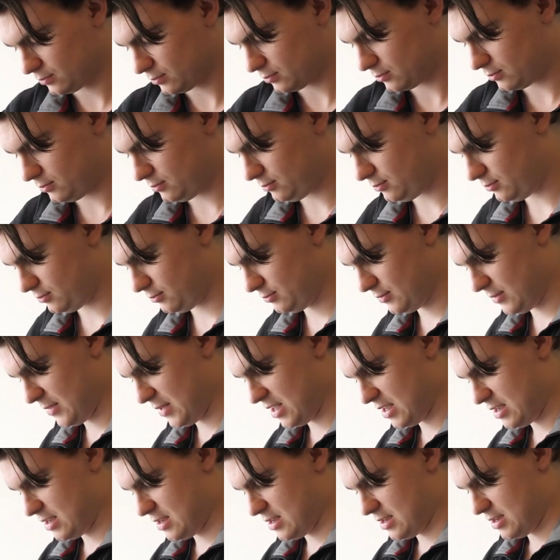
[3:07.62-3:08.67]

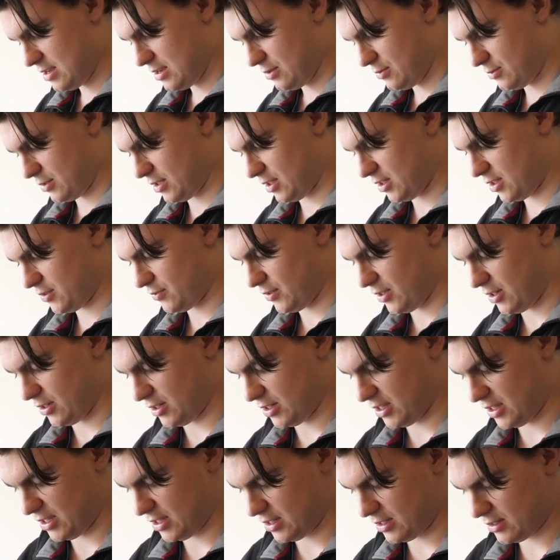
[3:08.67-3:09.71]
What else have we got
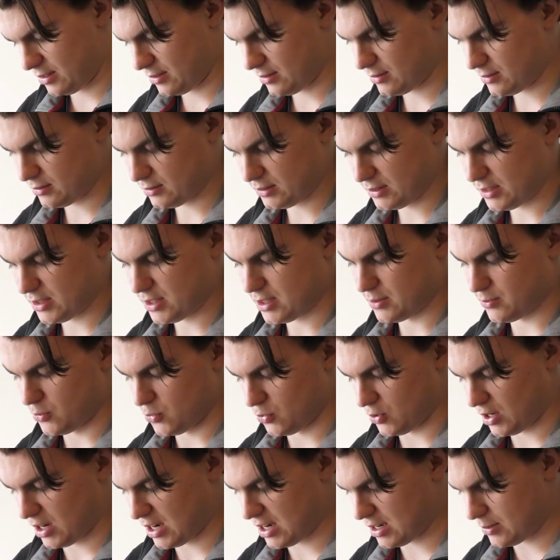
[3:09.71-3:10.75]
here? Some more
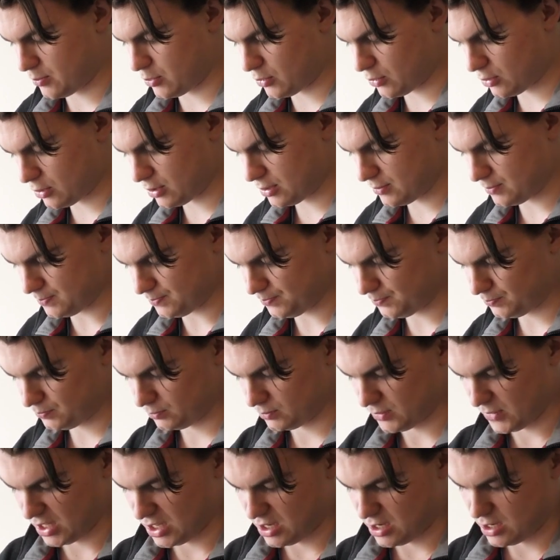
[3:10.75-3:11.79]
cardboard
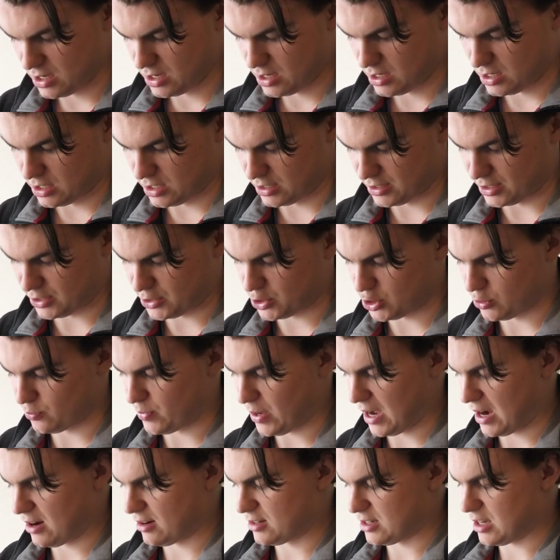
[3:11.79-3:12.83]
and the two
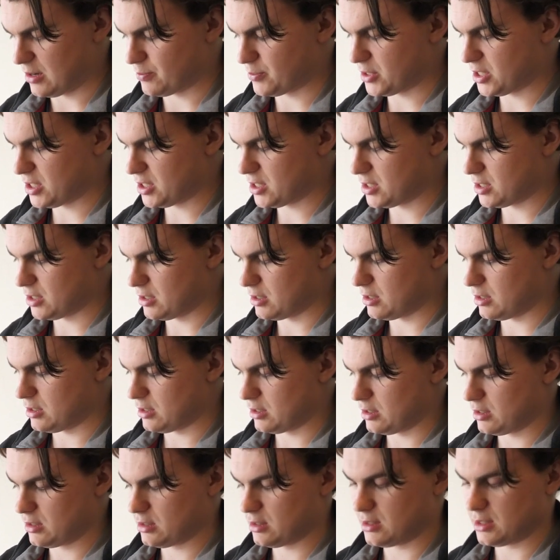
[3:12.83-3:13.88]
power adapters. So
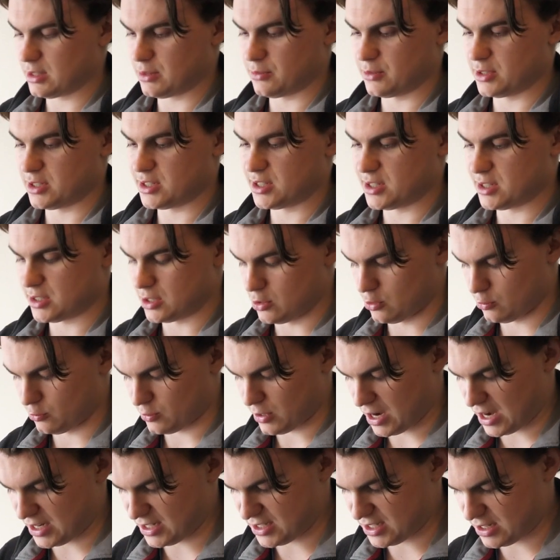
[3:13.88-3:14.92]
that one's just a normal
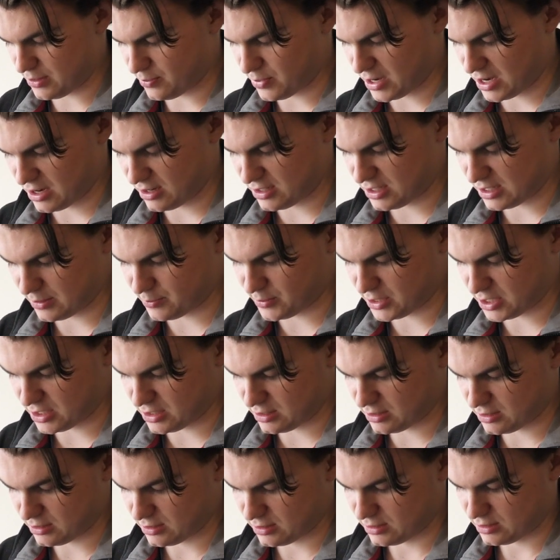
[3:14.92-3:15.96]
AC power adapter.
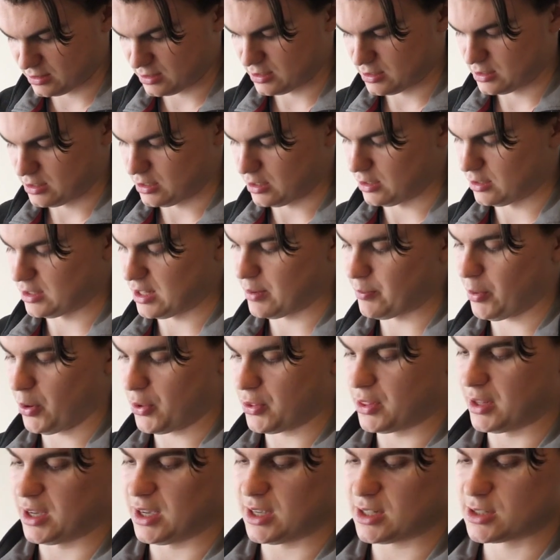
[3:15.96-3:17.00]
Oh, they
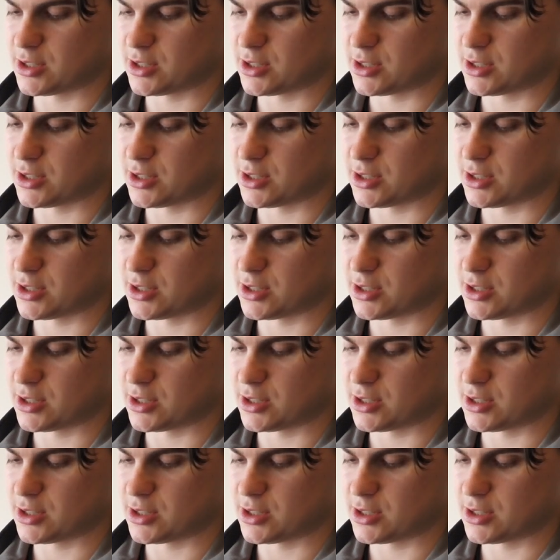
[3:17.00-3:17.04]
both are.